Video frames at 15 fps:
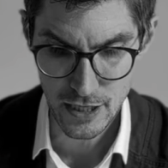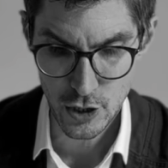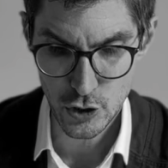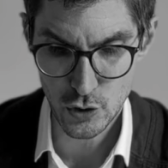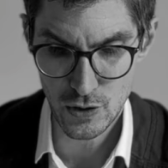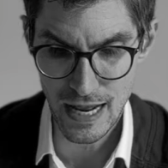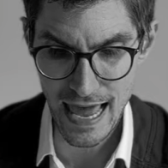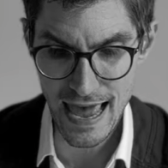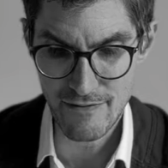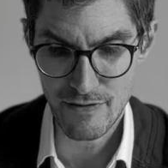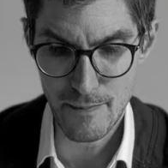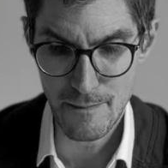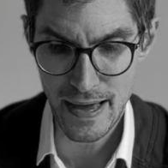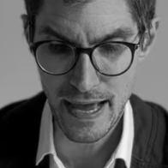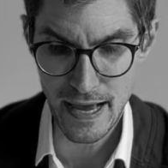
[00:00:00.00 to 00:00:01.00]
you'll ever
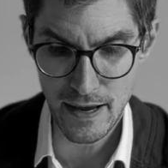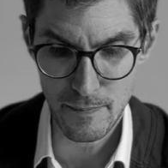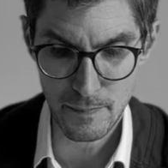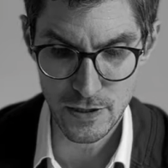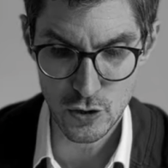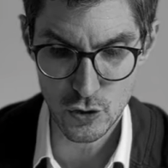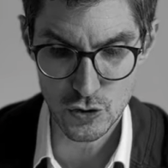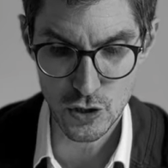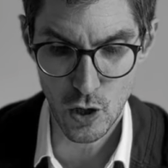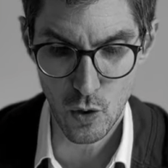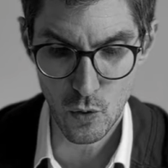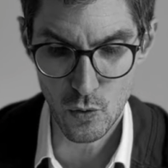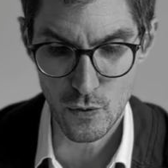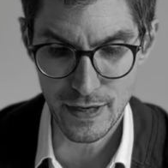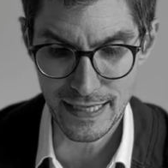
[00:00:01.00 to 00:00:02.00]
make because you've
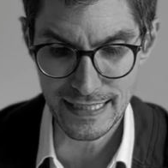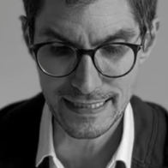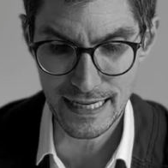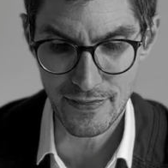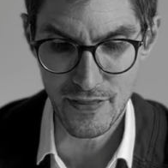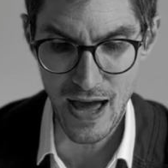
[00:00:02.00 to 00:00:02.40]
already done